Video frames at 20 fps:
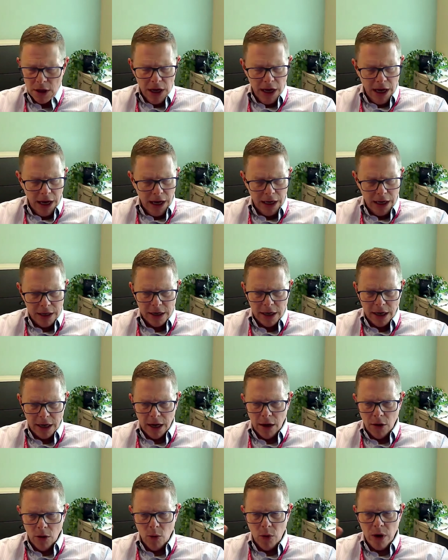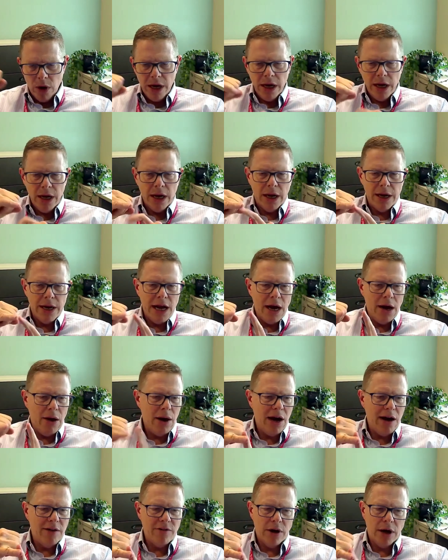And uh, we now
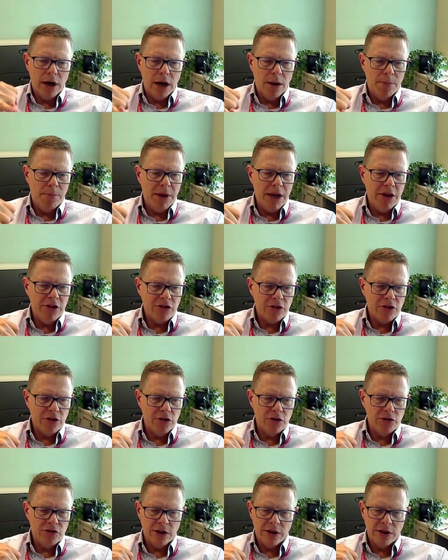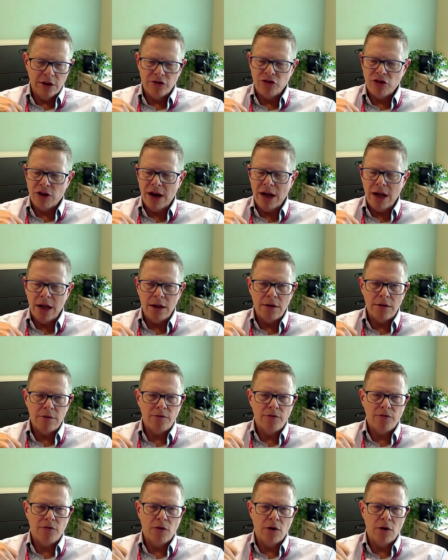have a, a, patient who's in a trial
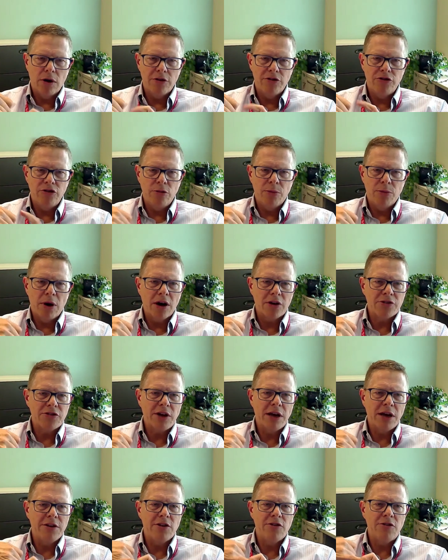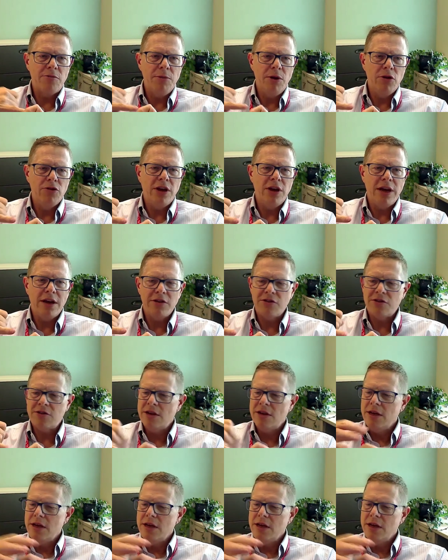for superoxide dismutase,